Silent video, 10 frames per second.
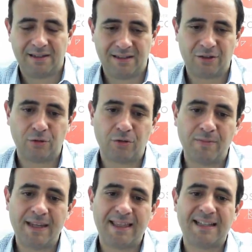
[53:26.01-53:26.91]
And so to
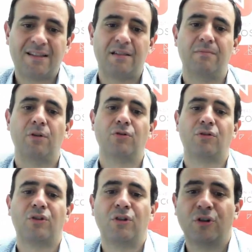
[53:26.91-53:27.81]
me, that's the
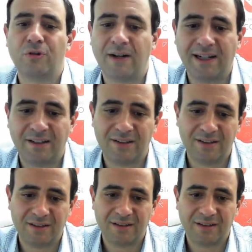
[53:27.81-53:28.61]
most correct